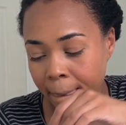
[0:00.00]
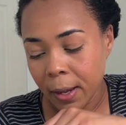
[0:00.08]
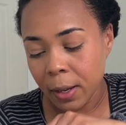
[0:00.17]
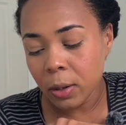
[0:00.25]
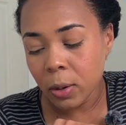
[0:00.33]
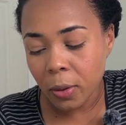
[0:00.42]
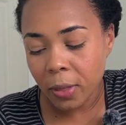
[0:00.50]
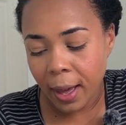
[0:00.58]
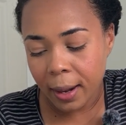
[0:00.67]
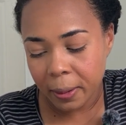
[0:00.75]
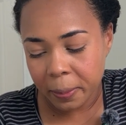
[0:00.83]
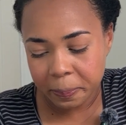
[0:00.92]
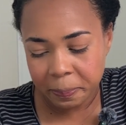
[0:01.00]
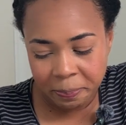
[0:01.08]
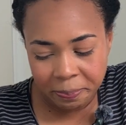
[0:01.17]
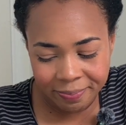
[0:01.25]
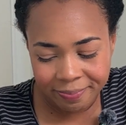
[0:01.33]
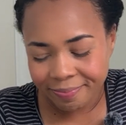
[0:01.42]
You know that
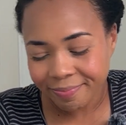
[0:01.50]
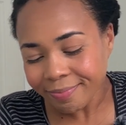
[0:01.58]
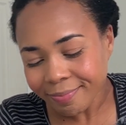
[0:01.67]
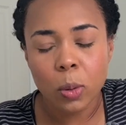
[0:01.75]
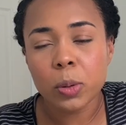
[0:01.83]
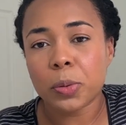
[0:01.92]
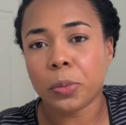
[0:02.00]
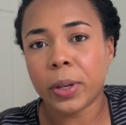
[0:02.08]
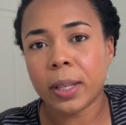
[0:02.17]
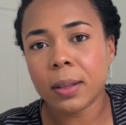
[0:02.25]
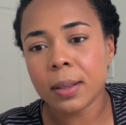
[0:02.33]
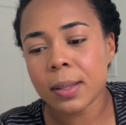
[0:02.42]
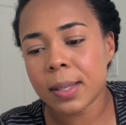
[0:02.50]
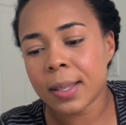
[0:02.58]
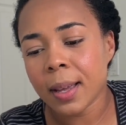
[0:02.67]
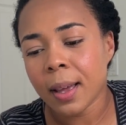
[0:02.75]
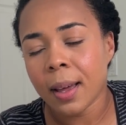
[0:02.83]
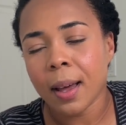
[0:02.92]
those reels